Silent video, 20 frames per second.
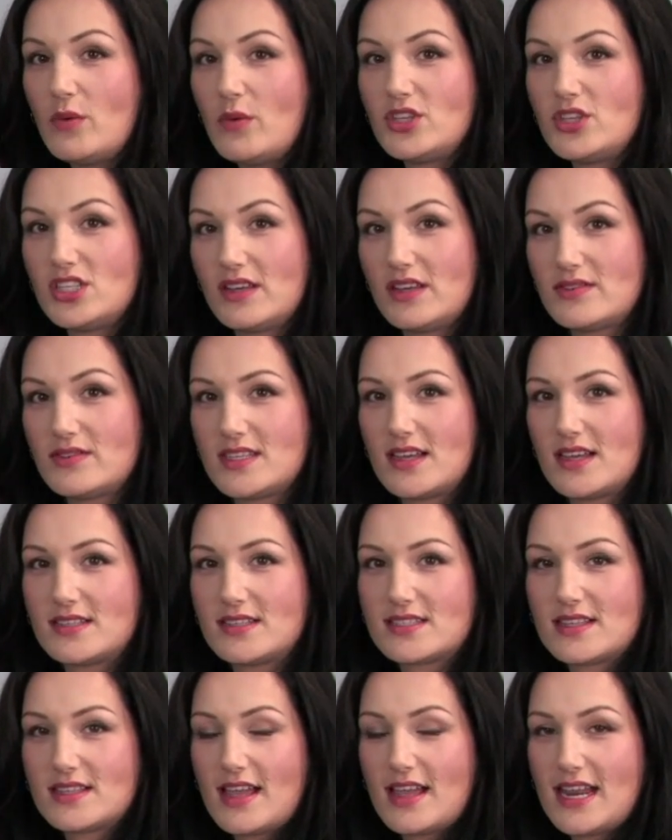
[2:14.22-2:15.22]
which gives it a
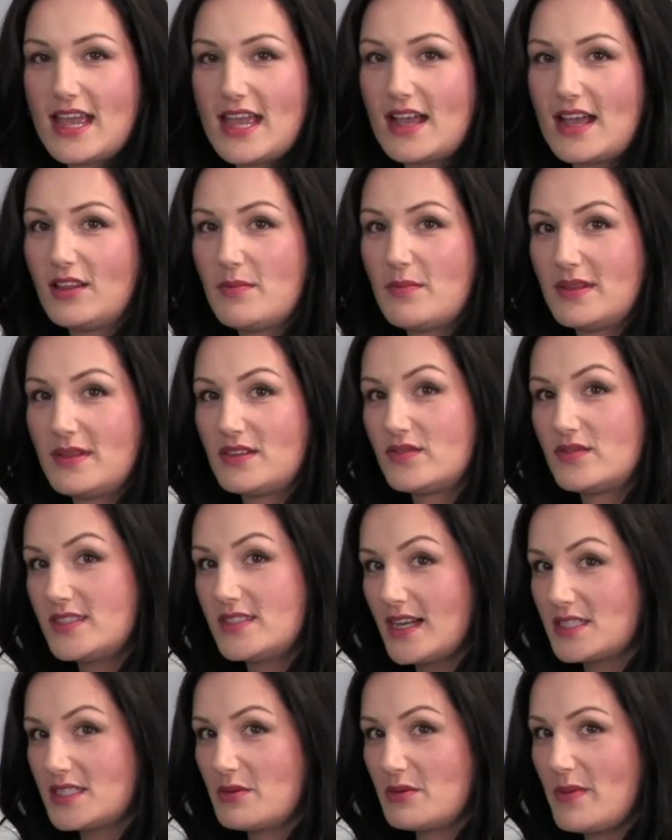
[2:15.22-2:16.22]
slight element of
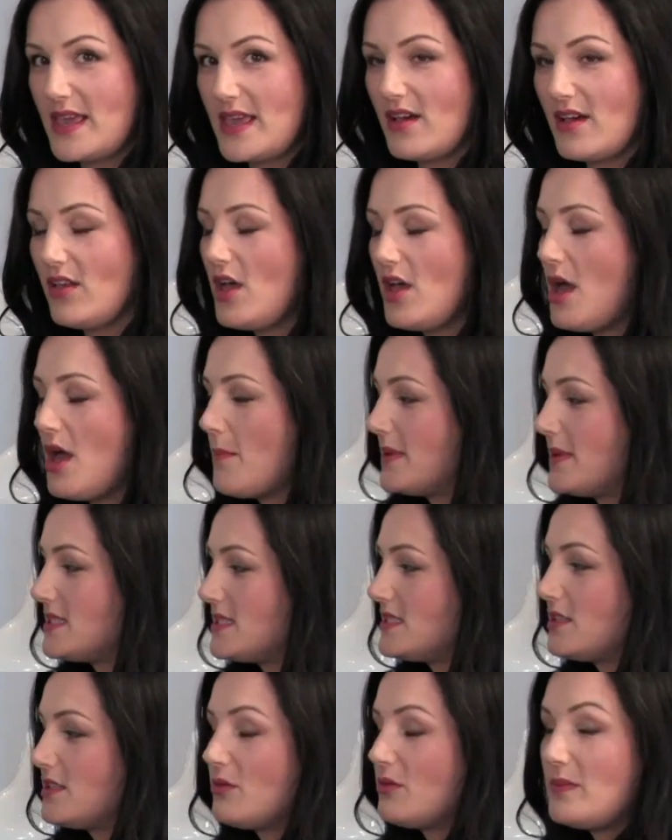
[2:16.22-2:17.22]
sex appeal, but
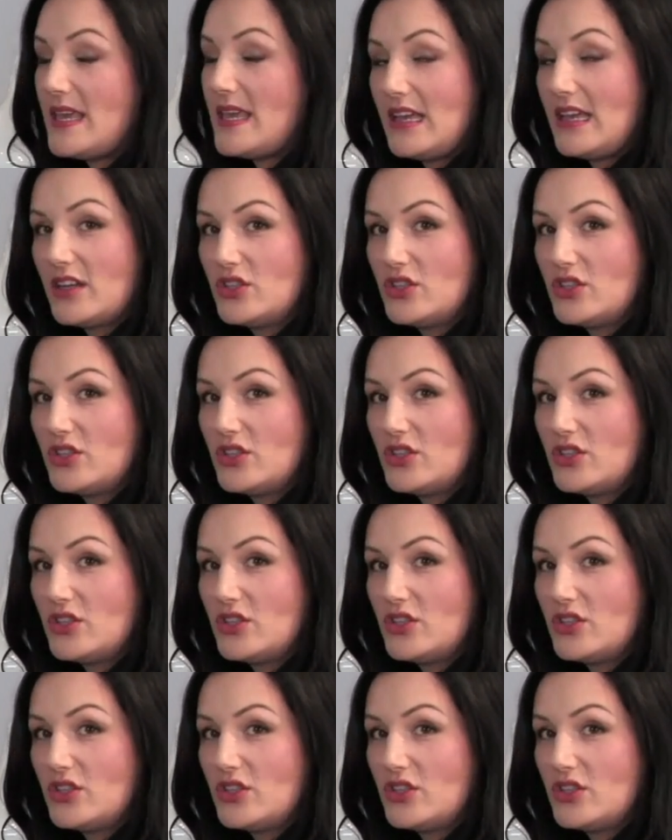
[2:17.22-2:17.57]
still being